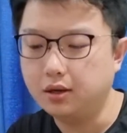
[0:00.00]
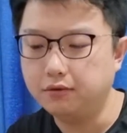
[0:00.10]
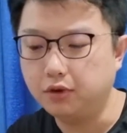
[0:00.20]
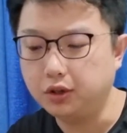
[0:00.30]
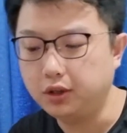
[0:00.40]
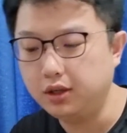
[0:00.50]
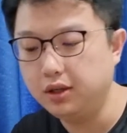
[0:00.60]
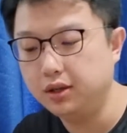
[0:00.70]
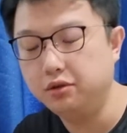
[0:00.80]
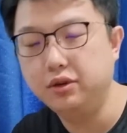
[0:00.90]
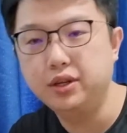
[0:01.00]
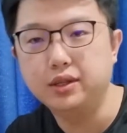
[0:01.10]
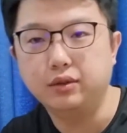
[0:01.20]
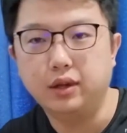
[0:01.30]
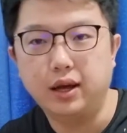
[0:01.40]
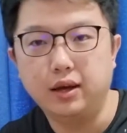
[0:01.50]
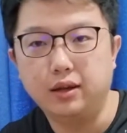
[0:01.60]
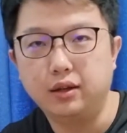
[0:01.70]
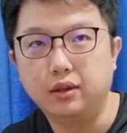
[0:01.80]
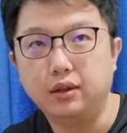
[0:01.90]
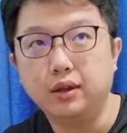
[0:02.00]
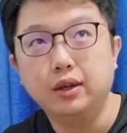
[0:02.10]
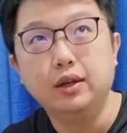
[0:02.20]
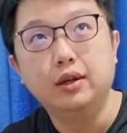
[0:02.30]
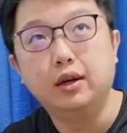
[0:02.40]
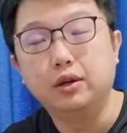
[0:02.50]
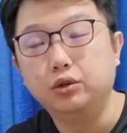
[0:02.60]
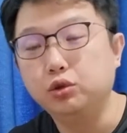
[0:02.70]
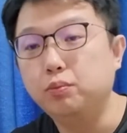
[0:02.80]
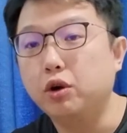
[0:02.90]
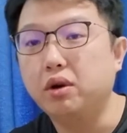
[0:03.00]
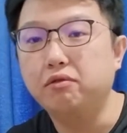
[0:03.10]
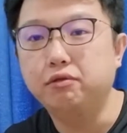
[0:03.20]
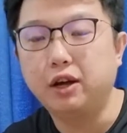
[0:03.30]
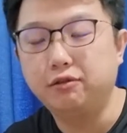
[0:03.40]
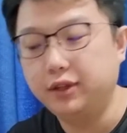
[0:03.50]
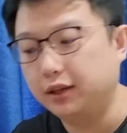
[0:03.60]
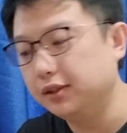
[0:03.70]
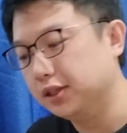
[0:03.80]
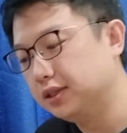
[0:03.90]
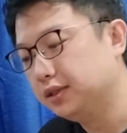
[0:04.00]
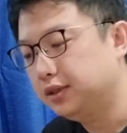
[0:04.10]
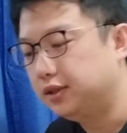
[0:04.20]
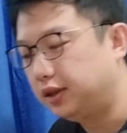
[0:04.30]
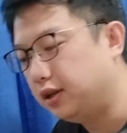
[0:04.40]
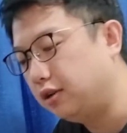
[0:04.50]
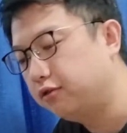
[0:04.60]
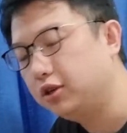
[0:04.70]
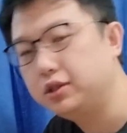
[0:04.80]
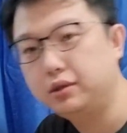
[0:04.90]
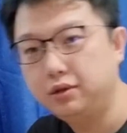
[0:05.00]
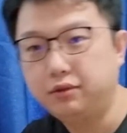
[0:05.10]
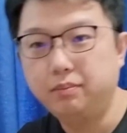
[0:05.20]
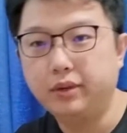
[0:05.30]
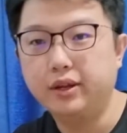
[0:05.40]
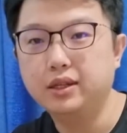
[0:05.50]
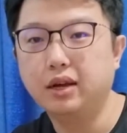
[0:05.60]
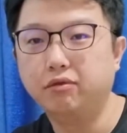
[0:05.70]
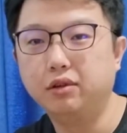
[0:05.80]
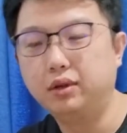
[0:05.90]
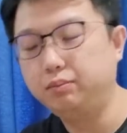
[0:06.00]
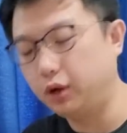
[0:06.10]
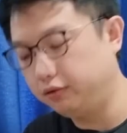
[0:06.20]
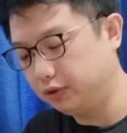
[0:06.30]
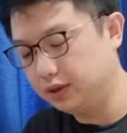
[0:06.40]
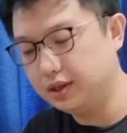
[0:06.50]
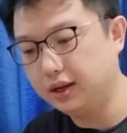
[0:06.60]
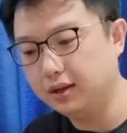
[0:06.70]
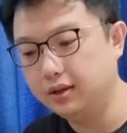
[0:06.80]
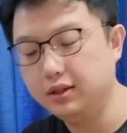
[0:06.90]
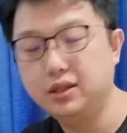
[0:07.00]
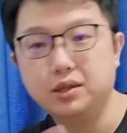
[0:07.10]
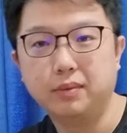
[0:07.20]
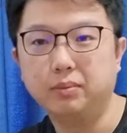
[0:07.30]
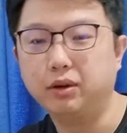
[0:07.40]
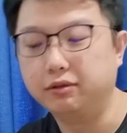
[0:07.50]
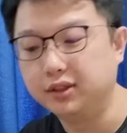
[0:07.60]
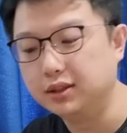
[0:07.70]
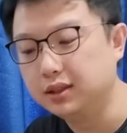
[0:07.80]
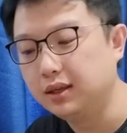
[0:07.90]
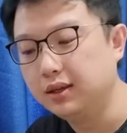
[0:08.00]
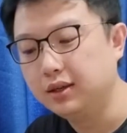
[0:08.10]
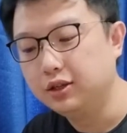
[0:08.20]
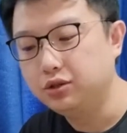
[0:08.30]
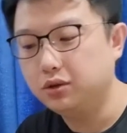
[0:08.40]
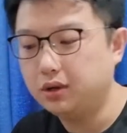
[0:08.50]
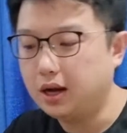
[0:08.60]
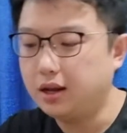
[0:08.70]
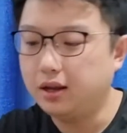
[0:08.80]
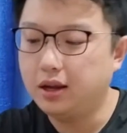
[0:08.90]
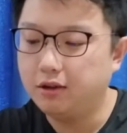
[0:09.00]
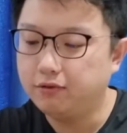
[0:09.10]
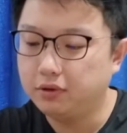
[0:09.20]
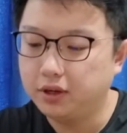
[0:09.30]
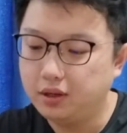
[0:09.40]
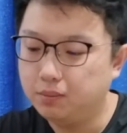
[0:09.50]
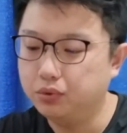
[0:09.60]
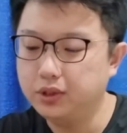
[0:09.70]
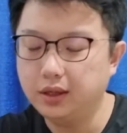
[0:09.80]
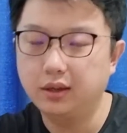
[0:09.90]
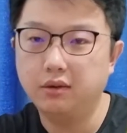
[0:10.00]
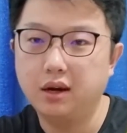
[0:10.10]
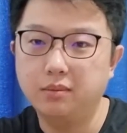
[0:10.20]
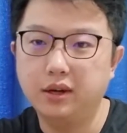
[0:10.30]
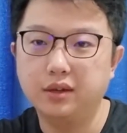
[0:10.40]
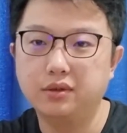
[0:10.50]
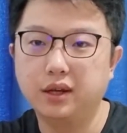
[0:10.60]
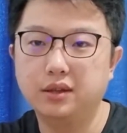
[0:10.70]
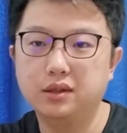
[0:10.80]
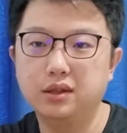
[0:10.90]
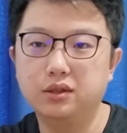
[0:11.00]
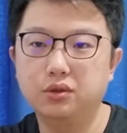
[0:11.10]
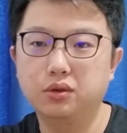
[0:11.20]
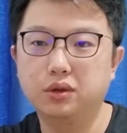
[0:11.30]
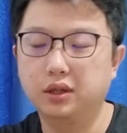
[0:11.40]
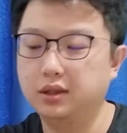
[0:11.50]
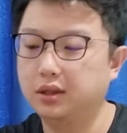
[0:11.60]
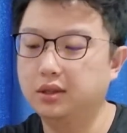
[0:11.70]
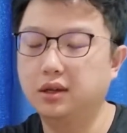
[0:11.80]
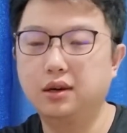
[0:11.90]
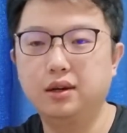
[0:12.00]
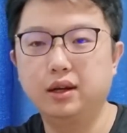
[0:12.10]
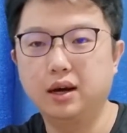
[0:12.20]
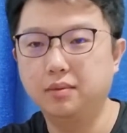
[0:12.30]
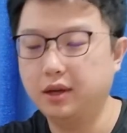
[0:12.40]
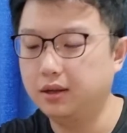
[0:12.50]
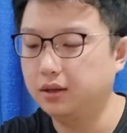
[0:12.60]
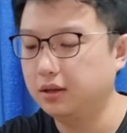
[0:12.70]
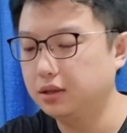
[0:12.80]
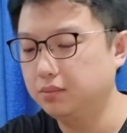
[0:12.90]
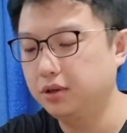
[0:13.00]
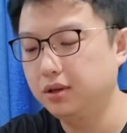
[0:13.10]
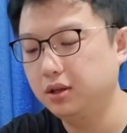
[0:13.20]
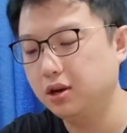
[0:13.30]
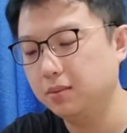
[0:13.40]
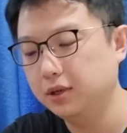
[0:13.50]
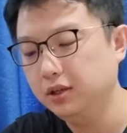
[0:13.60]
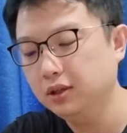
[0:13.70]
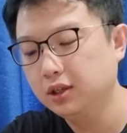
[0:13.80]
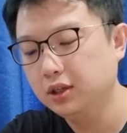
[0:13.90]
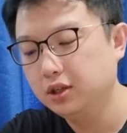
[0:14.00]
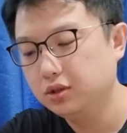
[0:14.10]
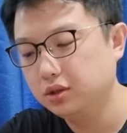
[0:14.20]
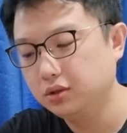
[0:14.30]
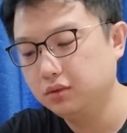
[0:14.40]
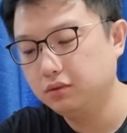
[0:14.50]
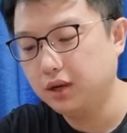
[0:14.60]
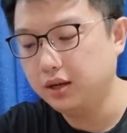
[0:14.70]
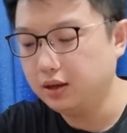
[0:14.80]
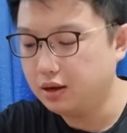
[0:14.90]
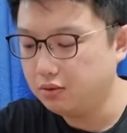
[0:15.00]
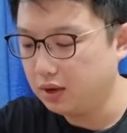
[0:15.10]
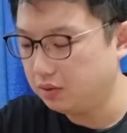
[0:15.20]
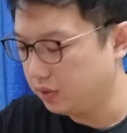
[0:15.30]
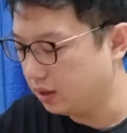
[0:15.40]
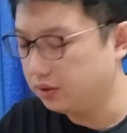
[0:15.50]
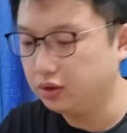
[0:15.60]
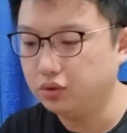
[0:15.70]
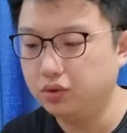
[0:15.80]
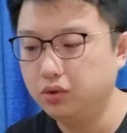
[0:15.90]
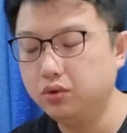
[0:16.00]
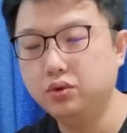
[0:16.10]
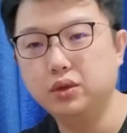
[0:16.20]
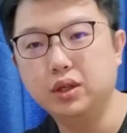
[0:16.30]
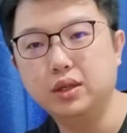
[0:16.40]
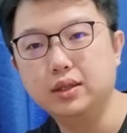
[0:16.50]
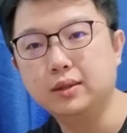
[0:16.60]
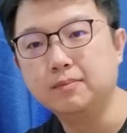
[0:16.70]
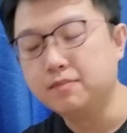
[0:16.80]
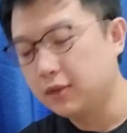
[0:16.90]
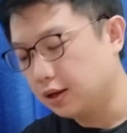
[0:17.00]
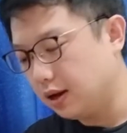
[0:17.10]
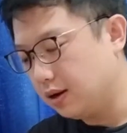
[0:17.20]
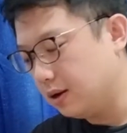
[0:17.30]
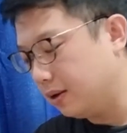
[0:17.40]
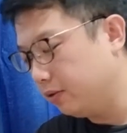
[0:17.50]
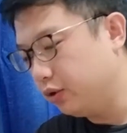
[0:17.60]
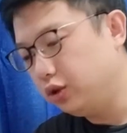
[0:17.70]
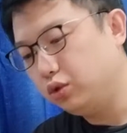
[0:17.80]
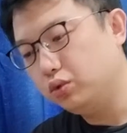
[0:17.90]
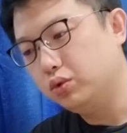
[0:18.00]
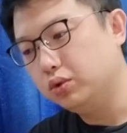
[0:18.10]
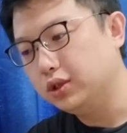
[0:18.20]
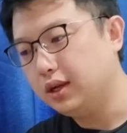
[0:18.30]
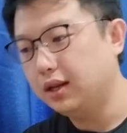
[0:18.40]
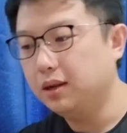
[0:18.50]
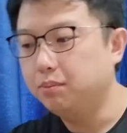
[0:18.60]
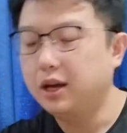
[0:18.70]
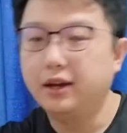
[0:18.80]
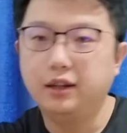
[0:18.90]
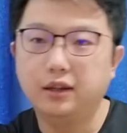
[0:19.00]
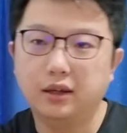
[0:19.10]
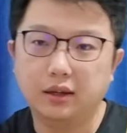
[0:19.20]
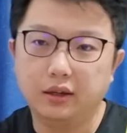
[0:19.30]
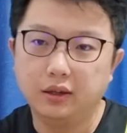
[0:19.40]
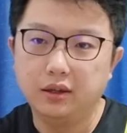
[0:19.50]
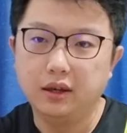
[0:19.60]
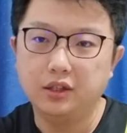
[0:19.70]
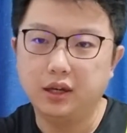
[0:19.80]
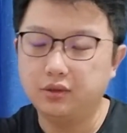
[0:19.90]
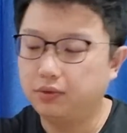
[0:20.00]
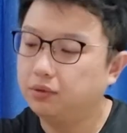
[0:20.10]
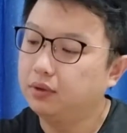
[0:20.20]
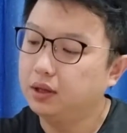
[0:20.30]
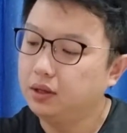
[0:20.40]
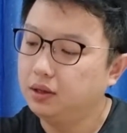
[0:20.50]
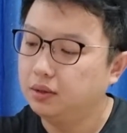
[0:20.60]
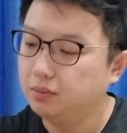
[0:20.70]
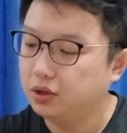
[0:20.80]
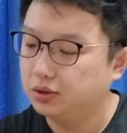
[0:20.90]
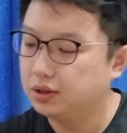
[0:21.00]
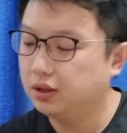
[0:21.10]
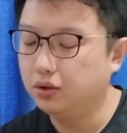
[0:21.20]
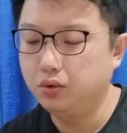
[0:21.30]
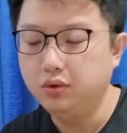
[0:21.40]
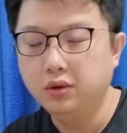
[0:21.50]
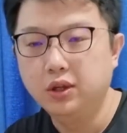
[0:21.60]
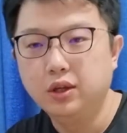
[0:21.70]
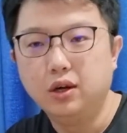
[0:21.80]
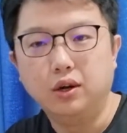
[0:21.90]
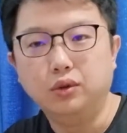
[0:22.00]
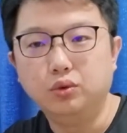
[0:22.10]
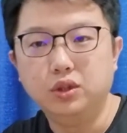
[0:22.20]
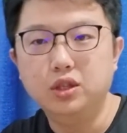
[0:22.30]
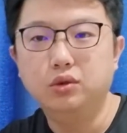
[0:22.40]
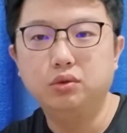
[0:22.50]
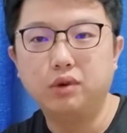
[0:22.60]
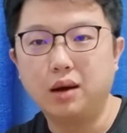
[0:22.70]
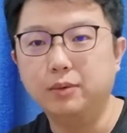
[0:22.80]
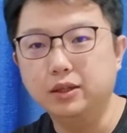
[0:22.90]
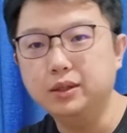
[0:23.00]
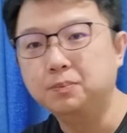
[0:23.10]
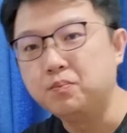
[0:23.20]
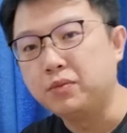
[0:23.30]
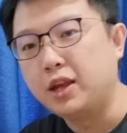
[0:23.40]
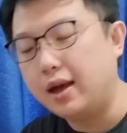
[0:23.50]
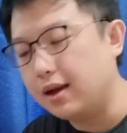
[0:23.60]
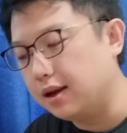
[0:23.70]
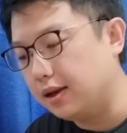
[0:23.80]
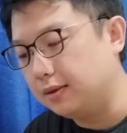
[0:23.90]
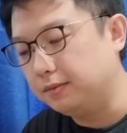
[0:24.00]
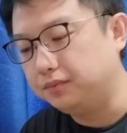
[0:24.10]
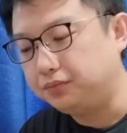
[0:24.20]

40 degrees and 2.15 thickness. Okay, of course different players have different preference and this is my preference. So I have already boosted the rubber, as you can see, so it's curling up and it's pretty normal. So right now what we are going to do is I'm going to start applying the THS15 BOC glue onto these two rubbers and